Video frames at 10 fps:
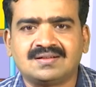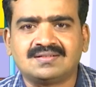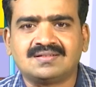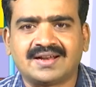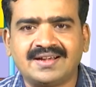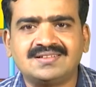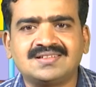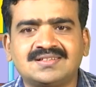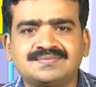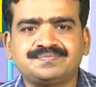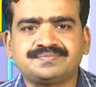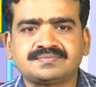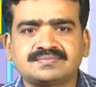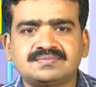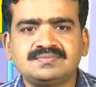Write the
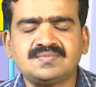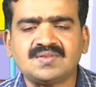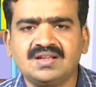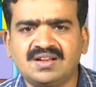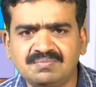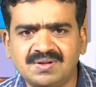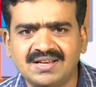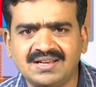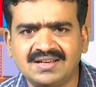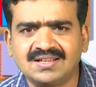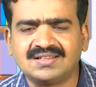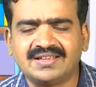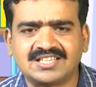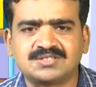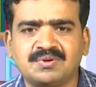number in
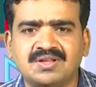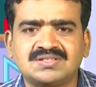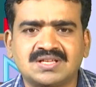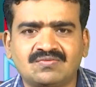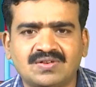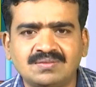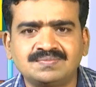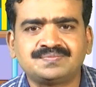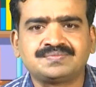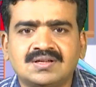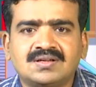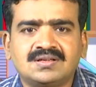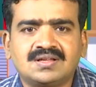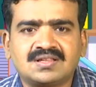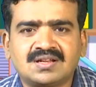exponential form.
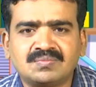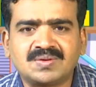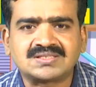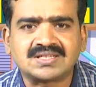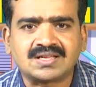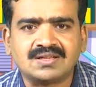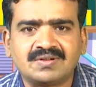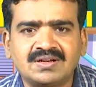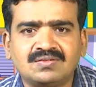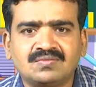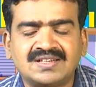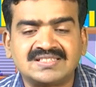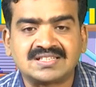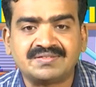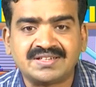Here the numbers are given
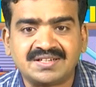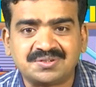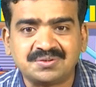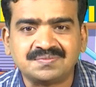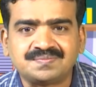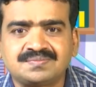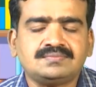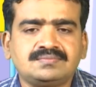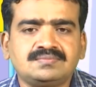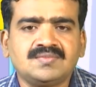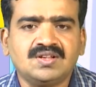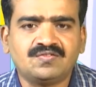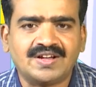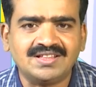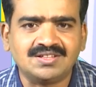172,
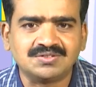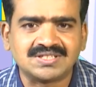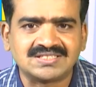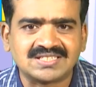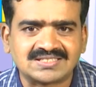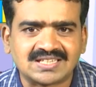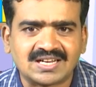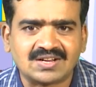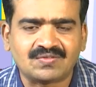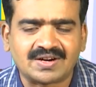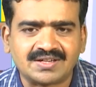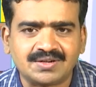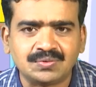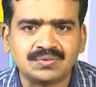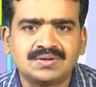
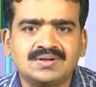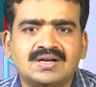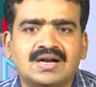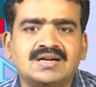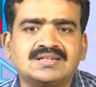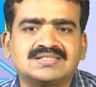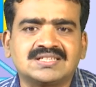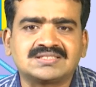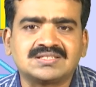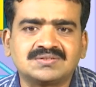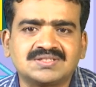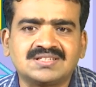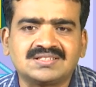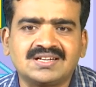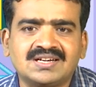5,642 and
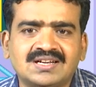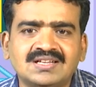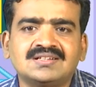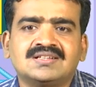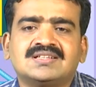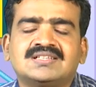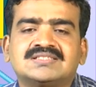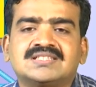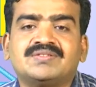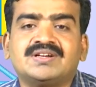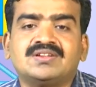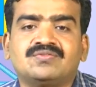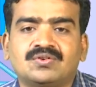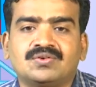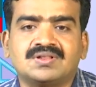
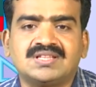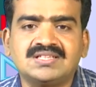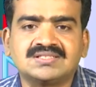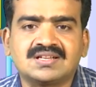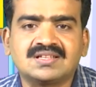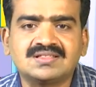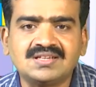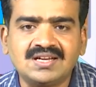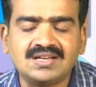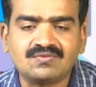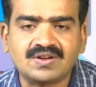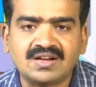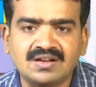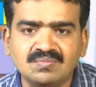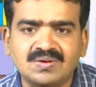6,374. These are the 3 different
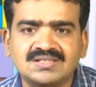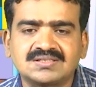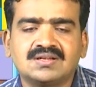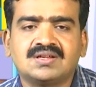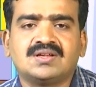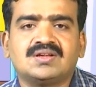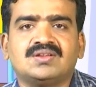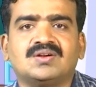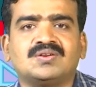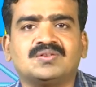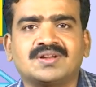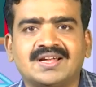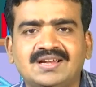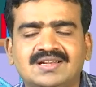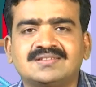numbers you have to write